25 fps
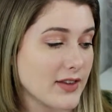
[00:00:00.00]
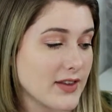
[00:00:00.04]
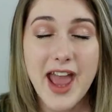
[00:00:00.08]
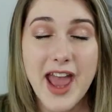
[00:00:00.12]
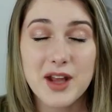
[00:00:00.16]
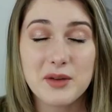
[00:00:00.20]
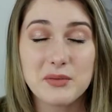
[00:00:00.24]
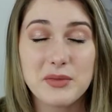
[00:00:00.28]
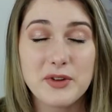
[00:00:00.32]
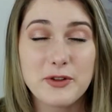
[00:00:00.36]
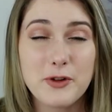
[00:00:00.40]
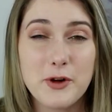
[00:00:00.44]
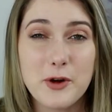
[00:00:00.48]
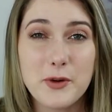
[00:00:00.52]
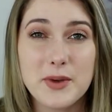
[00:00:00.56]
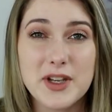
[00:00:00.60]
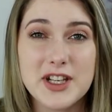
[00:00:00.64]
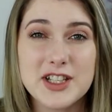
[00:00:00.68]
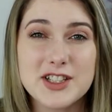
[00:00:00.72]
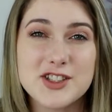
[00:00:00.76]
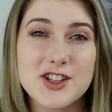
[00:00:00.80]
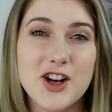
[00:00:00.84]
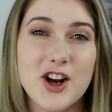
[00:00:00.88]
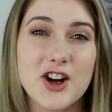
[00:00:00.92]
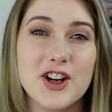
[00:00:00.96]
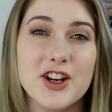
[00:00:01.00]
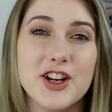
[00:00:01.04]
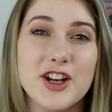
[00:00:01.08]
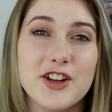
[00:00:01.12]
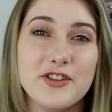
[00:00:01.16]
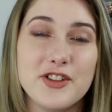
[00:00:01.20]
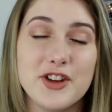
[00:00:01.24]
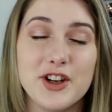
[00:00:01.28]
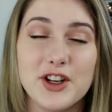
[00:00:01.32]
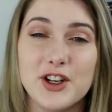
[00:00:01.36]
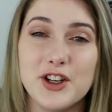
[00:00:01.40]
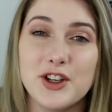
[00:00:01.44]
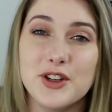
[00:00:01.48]
And before we get started, if
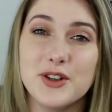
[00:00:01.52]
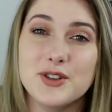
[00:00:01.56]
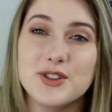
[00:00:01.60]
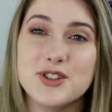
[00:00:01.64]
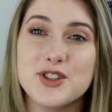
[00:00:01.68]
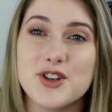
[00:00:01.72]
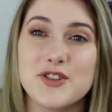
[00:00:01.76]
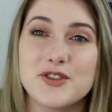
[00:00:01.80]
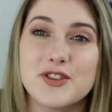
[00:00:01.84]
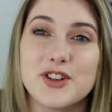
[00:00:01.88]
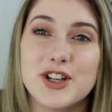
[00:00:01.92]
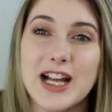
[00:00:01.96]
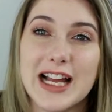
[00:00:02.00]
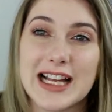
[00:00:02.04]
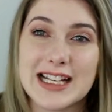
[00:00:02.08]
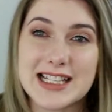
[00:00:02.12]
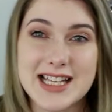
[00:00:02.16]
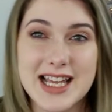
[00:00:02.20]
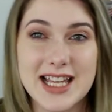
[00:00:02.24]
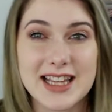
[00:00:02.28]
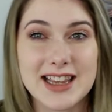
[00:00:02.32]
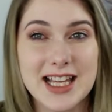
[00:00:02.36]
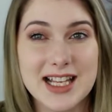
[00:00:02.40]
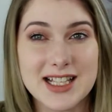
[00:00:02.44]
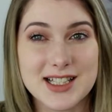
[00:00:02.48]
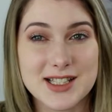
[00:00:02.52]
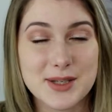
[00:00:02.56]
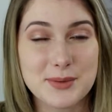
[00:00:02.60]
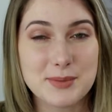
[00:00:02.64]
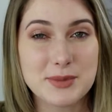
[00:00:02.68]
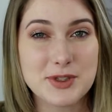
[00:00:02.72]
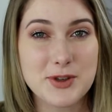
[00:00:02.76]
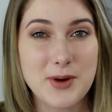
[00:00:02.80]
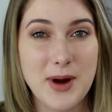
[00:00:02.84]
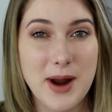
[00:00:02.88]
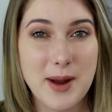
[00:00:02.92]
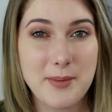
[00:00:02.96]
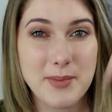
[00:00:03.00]
you're new, don't forget to hit that
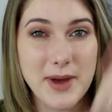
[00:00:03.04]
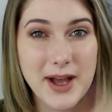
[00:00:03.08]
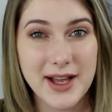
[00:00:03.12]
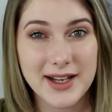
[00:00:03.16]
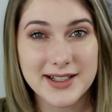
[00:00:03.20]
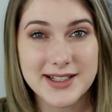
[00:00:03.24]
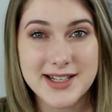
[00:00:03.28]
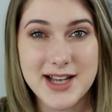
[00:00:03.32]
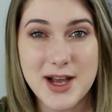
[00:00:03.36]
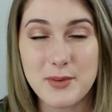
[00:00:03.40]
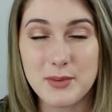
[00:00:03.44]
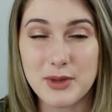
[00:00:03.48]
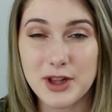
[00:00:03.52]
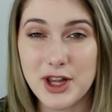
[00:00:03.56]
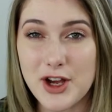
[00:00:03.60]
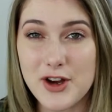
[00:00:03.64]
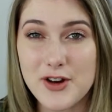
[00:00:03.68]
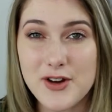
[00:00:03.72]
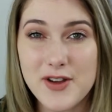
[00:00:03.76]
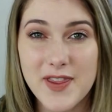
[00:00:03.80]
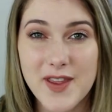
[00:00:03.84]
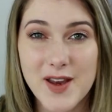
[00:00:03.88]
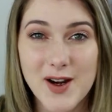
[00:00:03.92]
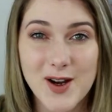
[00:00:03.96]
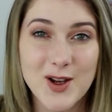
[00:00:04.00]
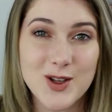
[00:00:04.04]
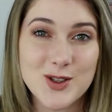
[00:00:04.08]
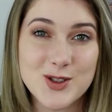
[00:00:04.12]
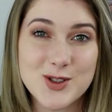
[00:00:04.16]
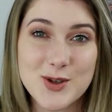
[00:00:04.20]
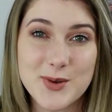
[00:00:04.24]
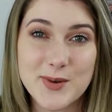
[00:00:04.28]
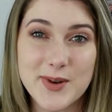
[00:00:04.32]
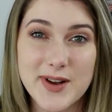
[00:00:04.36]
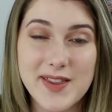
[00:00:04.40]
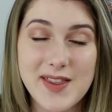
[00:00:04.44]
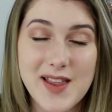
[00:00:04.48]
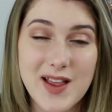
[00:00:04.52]
subscribe button down below and then also
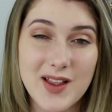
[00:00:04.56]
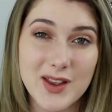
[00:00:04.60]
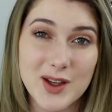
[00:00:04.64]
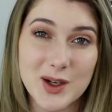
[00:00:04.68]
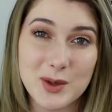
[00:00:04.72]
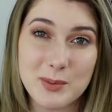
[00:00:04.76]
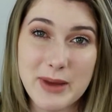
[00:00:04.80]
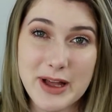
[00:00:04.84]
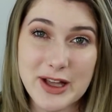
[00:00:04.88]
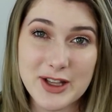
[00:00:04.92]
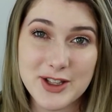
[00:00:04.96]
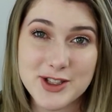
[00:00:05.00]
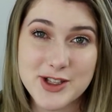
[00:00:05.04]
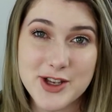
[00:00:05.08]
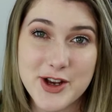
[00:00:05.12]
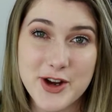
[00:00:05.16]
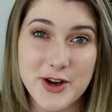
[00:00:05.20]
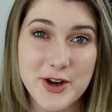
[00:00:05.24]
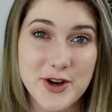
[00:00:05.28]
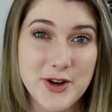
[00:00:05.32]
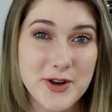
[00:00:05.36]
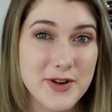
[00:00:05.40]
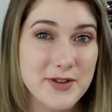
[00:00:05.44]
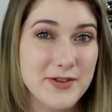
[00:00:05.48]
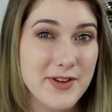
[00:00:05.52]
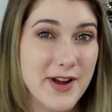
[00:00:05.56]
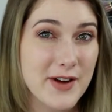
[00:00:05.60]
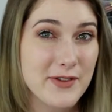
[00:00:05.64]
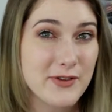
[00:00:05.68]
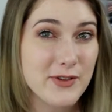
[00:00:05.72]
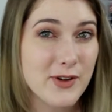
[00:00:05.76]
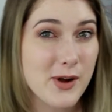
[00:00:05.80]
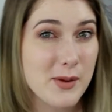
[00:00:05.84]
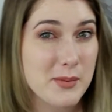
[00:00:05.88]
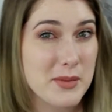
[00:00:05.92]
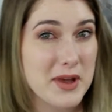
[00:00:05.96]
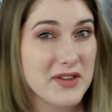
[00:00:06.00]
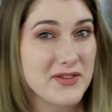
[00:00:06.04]
ring that little bell so you're notified for
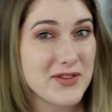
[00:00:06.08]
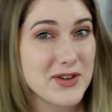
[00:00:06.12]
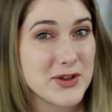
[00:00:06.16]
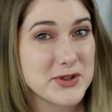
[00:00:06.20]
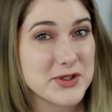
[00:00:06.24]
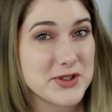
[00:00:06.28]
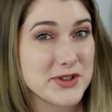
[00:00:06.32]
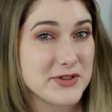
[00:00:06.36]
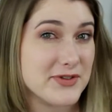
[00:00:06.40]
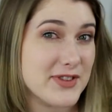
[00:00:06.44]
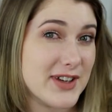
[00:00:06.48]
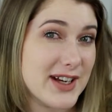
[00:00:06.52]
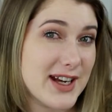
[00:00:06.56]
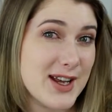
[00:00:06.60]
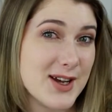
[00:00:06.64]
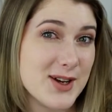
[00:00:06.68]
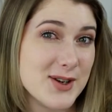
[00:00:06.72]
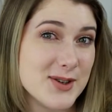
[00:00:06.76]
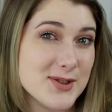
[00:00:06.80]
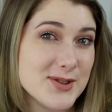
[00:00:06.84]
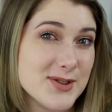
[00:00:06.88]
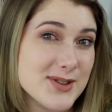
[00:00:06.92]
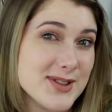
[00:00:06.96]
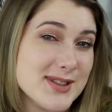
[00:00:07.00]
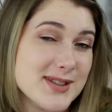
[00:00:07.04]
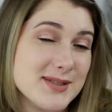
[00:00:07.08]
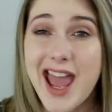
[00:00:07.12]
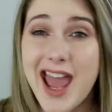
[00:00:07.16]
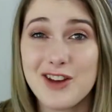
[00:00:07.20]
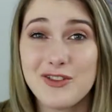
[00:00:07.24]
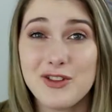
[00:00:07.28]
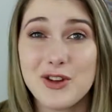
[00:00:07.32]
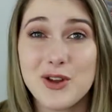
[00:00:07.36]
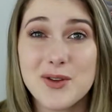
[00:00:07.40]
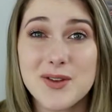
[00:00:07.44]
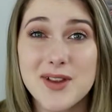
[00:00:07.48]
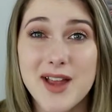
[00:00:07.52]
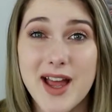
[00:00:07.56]
all my future videos. And
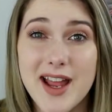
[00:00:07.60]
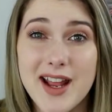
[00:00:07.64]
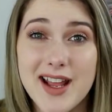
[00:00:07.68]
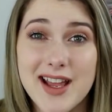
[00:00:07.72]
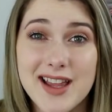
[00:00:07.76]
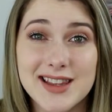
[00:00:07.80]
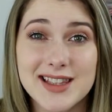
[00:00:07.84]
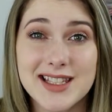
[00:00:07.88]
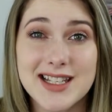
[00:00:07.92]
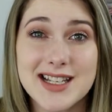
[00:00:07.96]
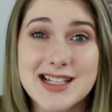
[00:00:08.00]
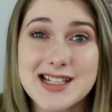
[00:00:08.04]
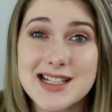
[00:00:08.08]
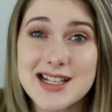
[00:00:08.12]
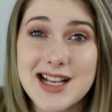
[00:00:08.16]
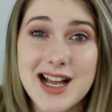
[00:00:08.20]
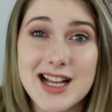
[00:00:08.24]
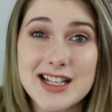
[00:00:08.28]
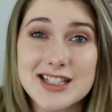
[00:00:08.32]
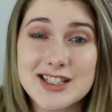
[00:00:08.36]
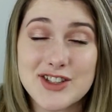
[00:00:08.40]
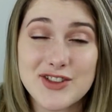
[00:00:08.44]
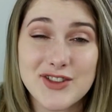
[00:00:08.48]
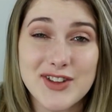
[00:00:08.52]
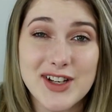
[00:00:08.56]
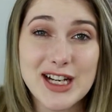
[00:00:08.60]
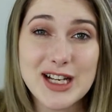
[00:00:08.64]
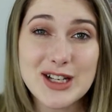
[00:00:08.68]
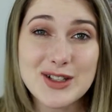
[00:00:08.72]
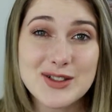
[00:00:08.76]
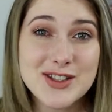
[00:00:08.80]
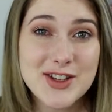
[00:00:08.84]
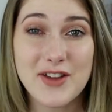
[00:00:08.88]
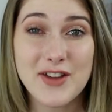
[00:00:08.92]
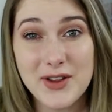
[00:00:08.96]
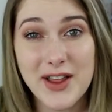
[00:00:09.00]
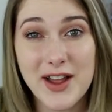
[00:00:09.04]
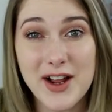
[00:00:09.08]
if you like these kinds of videos,
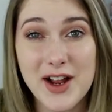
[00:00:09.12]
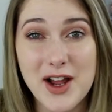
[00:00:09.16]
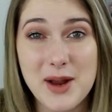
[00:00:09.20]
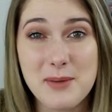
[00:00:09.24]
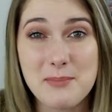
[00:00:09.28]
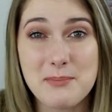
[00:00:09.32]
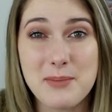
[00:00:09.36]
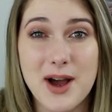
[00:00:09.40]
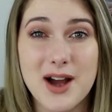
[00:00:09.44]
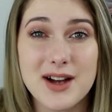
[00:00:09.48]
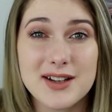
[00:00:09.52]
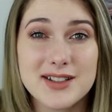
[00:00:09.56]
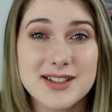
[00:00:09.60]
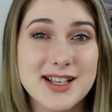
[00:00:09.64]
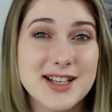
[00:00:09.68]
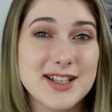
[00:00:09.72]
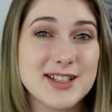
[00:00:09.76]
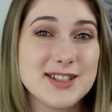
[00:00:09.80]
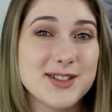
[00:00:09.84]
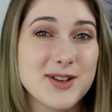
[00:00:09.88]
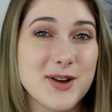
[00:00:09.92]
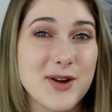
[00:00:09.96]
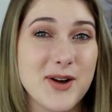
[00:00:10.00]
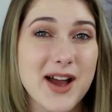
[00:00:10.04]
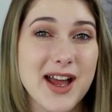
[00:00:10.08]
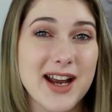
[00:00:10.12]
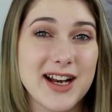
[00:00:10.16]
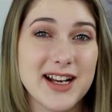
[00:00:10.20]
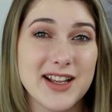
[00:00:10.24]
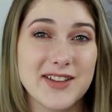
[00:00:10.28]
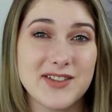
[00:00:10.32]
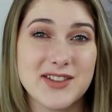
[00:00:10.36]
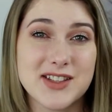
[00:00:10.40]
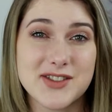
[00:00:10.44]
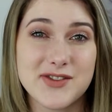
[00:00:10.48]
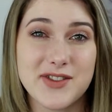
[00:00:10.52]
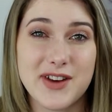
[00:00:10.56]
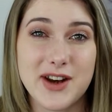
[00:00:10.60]
if you like unboxings, go ahead and give
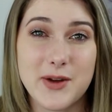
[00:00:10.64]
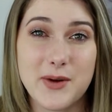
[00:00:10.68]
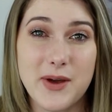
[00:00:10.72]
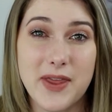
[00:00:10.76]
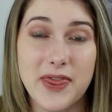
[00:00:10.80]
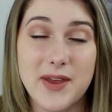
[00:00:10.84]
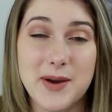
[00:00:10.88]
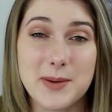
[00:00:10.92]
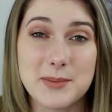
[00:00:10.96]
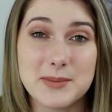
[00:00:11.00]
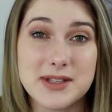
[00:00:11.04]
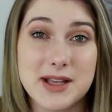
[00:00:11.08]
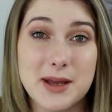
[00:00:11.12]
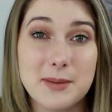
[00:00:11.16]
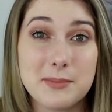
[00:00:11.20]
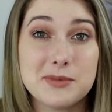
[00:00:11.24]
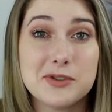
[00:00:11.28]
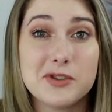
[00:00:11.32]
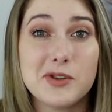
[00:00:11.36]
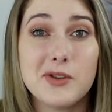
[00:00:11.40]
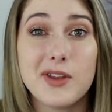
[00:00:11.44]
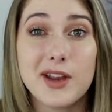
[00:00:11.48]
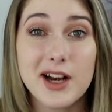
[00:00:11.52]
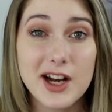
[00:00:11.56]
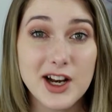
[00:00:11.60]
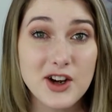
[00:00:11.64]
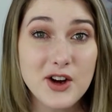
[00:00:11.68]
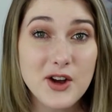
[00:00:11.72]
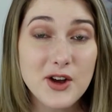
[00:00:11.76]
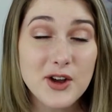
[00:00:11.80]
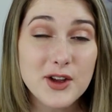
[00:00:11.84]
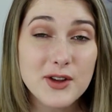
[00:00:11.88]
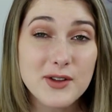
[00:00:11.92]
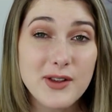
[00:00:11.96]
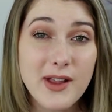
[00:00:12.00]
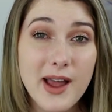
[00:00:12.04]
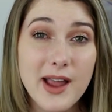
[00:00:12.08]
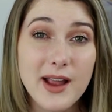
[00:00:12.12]
this video a thumbs up so that I know
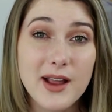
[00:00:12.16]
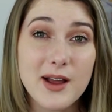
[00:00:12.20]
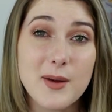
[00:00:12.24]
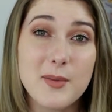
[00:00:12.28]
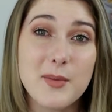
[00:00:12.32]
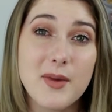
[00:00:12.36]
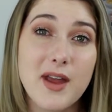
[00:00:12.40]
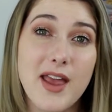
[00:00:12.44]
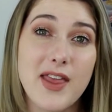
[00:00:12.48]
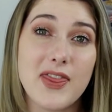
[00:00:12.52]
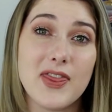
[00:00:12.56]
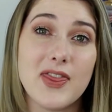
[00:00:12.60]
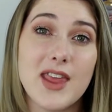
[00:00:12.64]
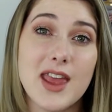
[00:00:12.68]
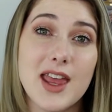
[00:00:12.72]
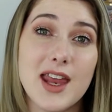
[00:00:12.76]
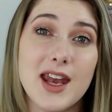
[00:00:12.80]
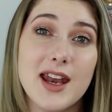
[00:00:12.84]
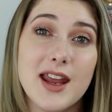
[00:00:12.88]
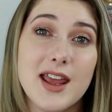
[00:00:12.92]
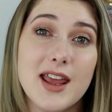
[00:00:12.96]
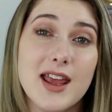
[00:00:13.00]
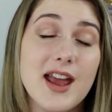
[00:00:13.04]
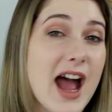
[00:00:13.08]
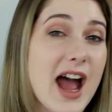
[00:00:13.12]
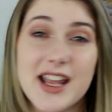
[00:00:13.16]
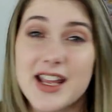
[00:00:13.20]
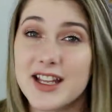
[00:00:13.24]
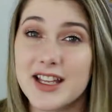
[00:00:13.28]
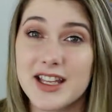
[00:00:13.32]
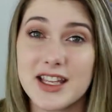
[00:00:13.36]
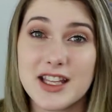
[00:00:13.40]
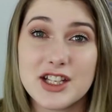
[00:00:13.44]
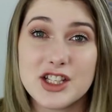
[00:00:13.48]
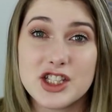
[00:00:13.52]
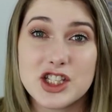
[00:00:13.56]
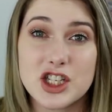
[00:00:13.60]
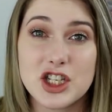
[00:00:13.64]
you like them and then I can
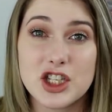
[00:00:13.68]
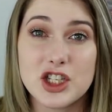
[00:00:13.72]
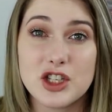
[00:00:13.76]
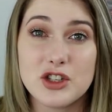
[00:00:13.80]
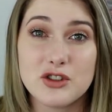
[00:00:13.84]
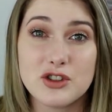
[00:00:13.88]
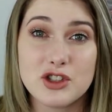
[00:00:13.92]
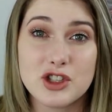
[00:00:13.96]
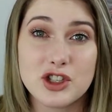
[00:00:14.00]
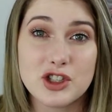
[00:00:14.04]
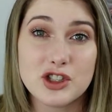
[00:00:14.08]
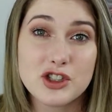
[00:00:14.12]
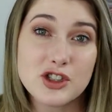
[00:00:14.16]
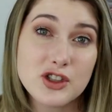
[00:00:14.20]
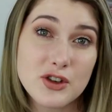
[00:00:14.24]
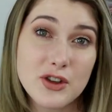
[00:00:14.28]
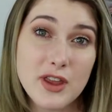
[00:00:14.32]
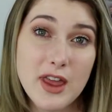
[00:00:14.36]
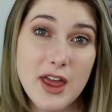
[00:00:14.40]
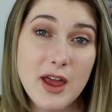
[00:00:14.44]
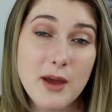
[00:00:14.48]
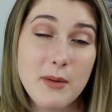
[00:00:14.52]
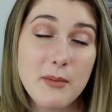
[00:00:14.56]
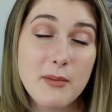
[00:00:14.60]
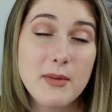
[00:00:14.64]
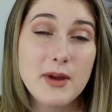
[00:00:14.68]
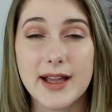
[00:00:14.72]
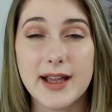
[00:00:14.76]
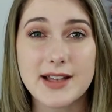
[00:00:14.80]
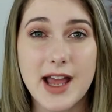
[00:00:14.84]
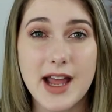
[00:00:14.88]
continue to do them.